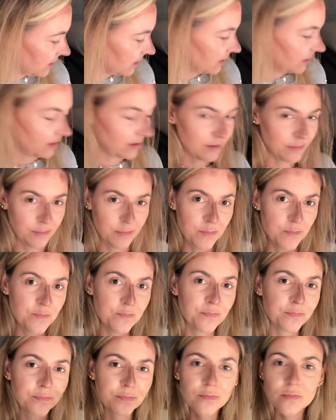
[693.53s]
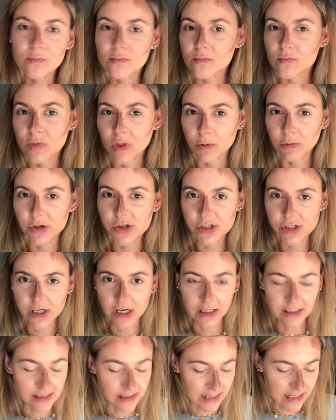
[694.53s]
We're just
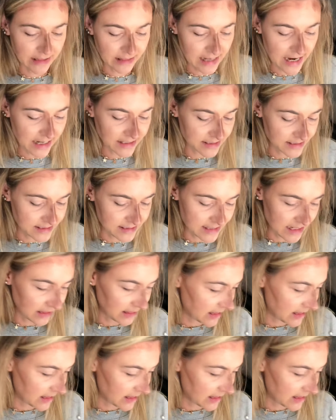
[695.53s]
gonna let that sit